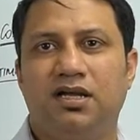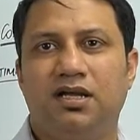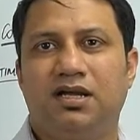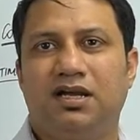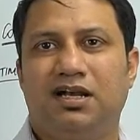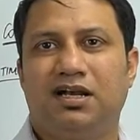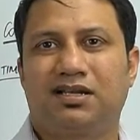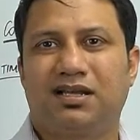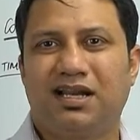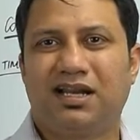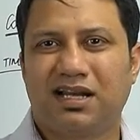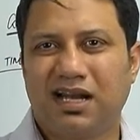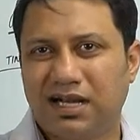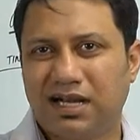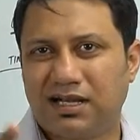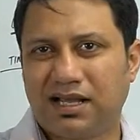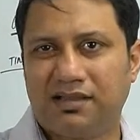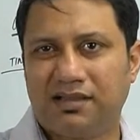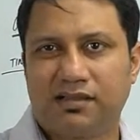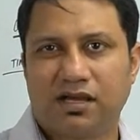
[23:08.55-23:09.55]
It can get
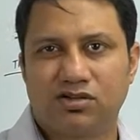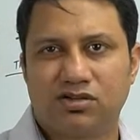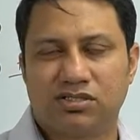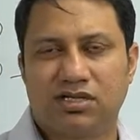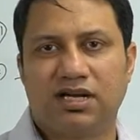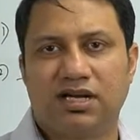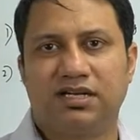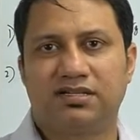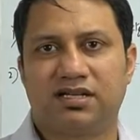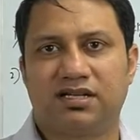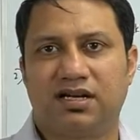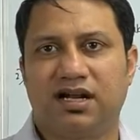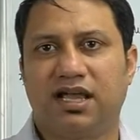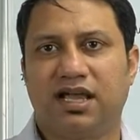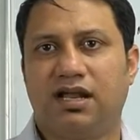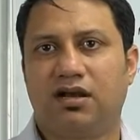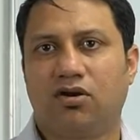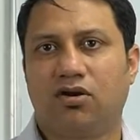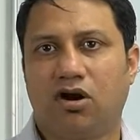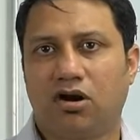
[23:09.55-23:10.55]
10,000 hits a day
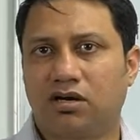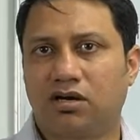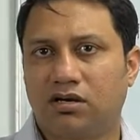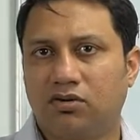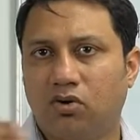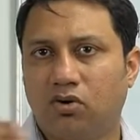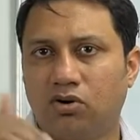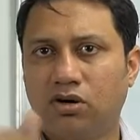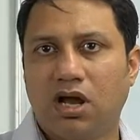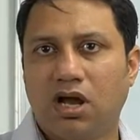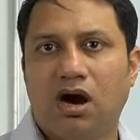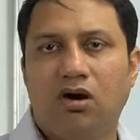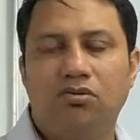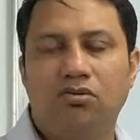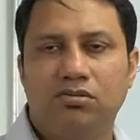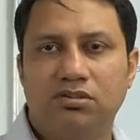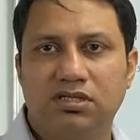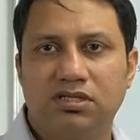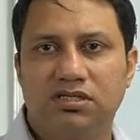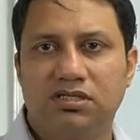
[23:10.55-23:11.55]
and not go
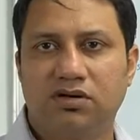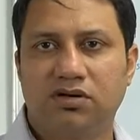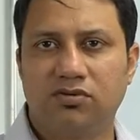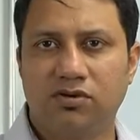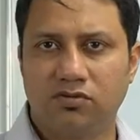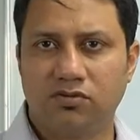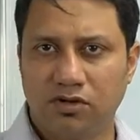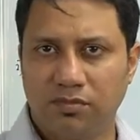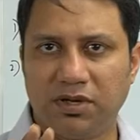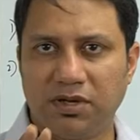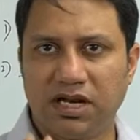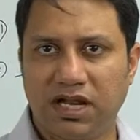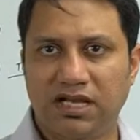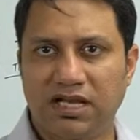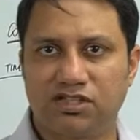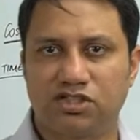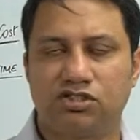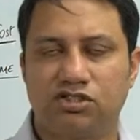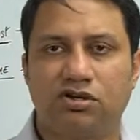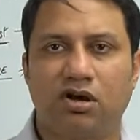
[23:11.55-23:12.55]
down. The server will be like
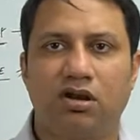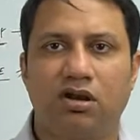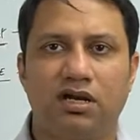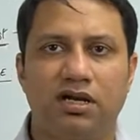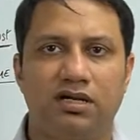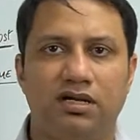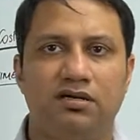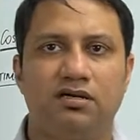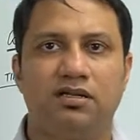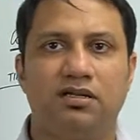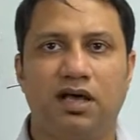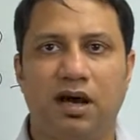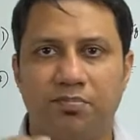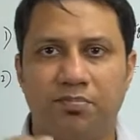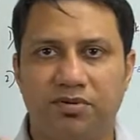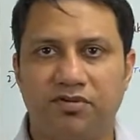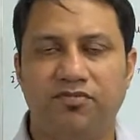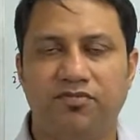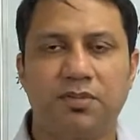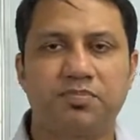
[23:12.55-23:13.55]
solid.
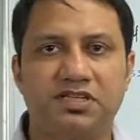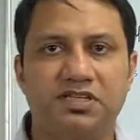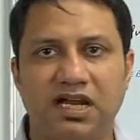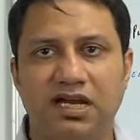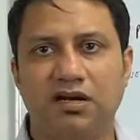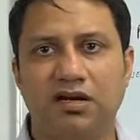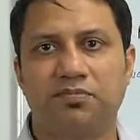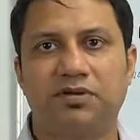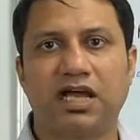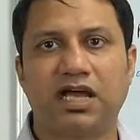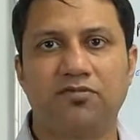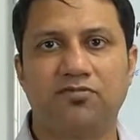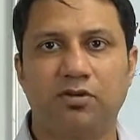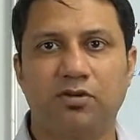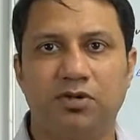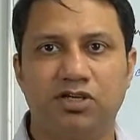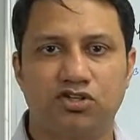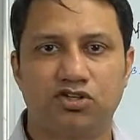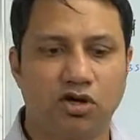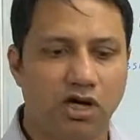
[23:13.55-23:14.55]
Website uptime will
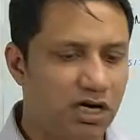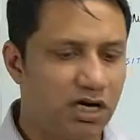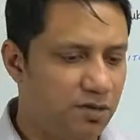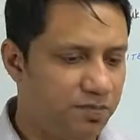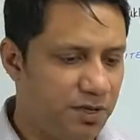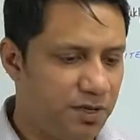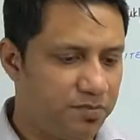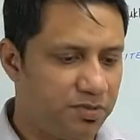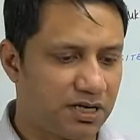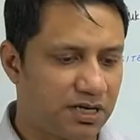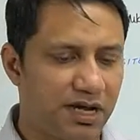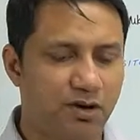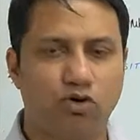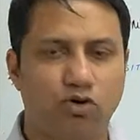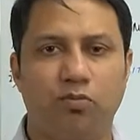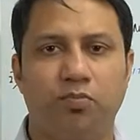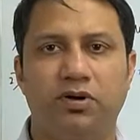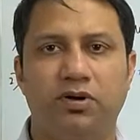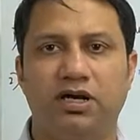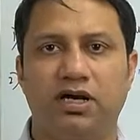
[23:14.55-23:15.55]
be solid. People can
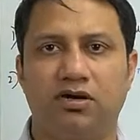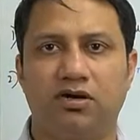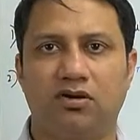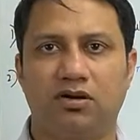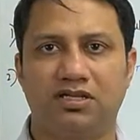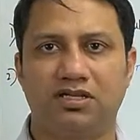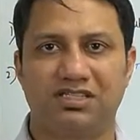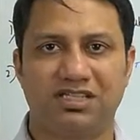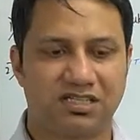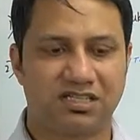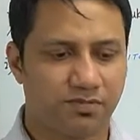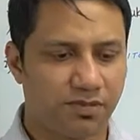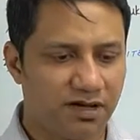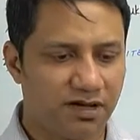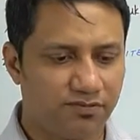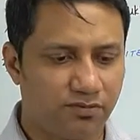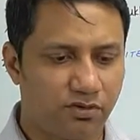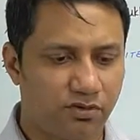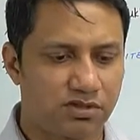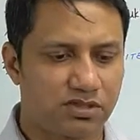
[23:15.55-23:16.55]
open it on a
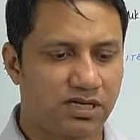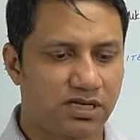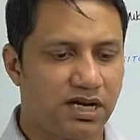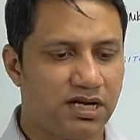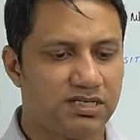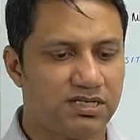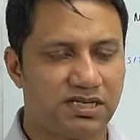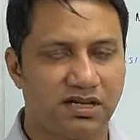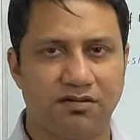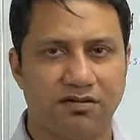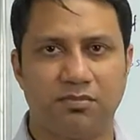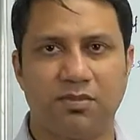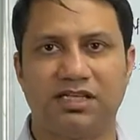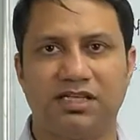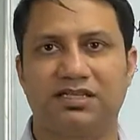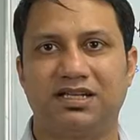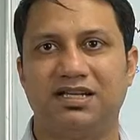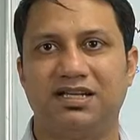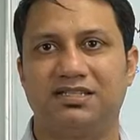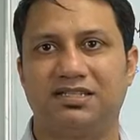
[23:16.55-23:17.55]
6x4 screen,
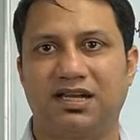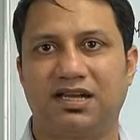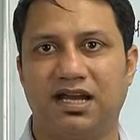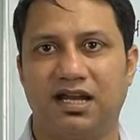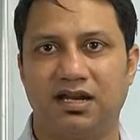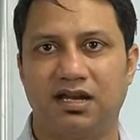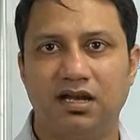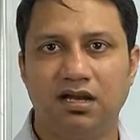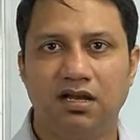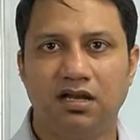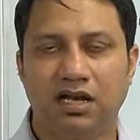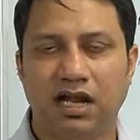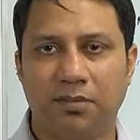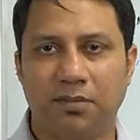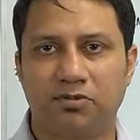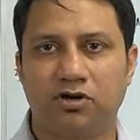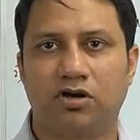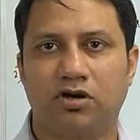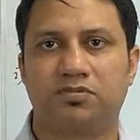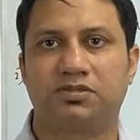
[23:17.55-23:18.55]
7x3 screen,
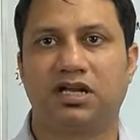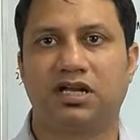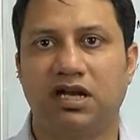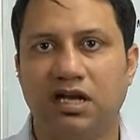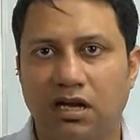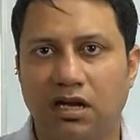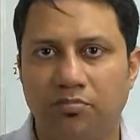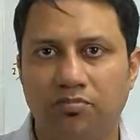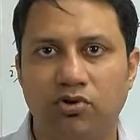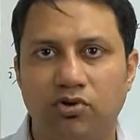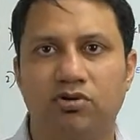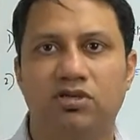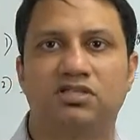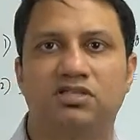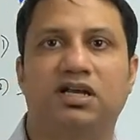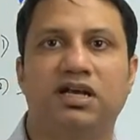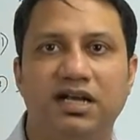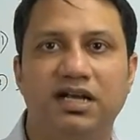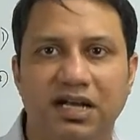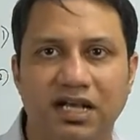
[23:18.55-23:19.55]
laptop screen, computer
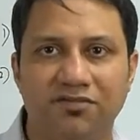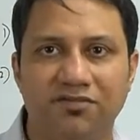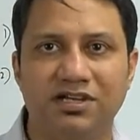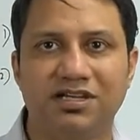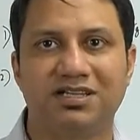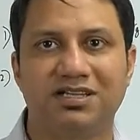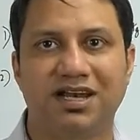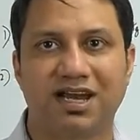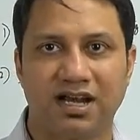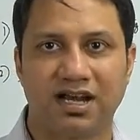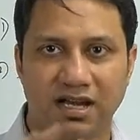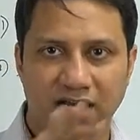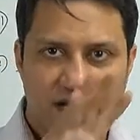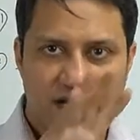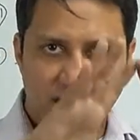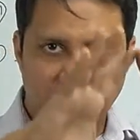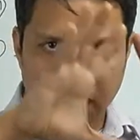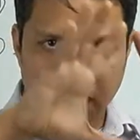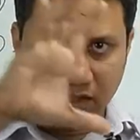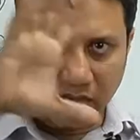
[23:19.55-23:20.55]
screen, TV screen,
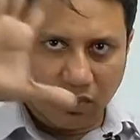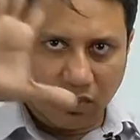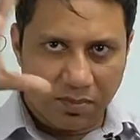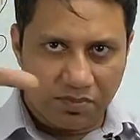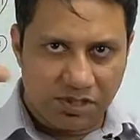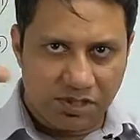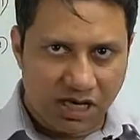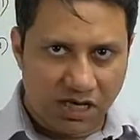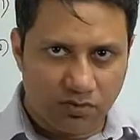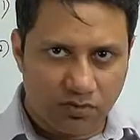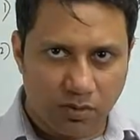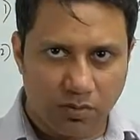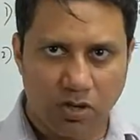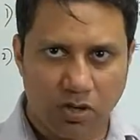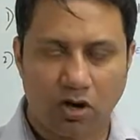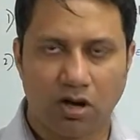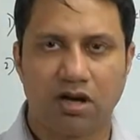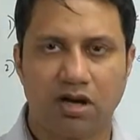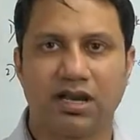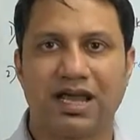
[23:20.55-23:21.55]
and the website will be
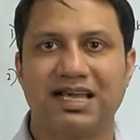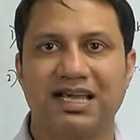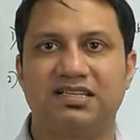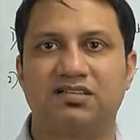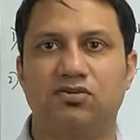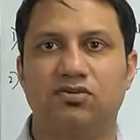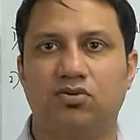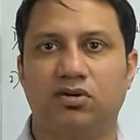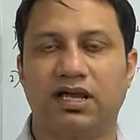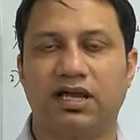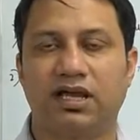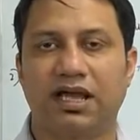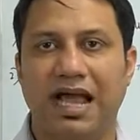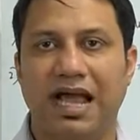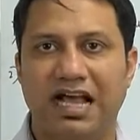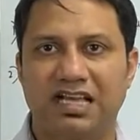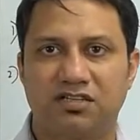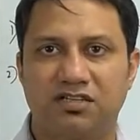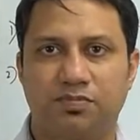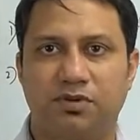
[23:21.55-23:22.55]
all nice looking
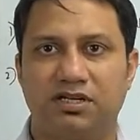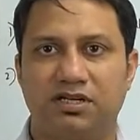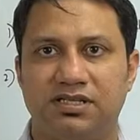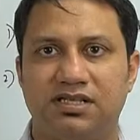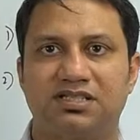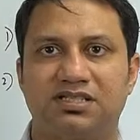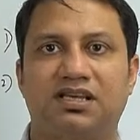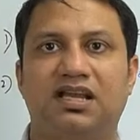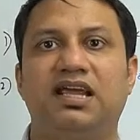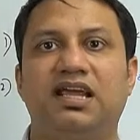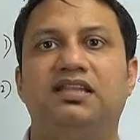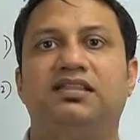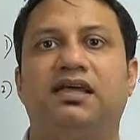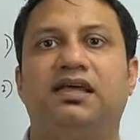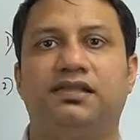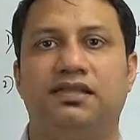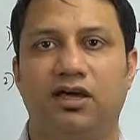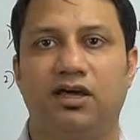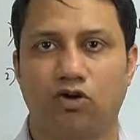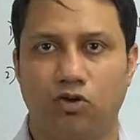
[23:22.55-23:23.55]
as per the screen that
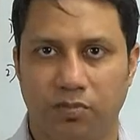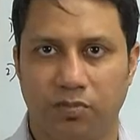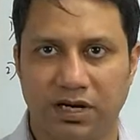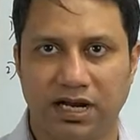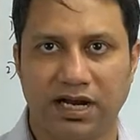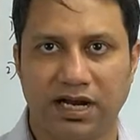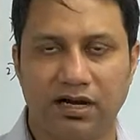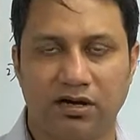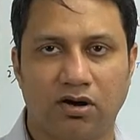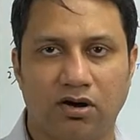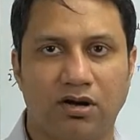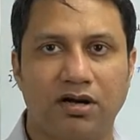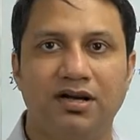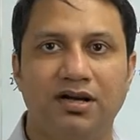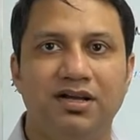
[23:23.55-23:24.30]
they're opening it on.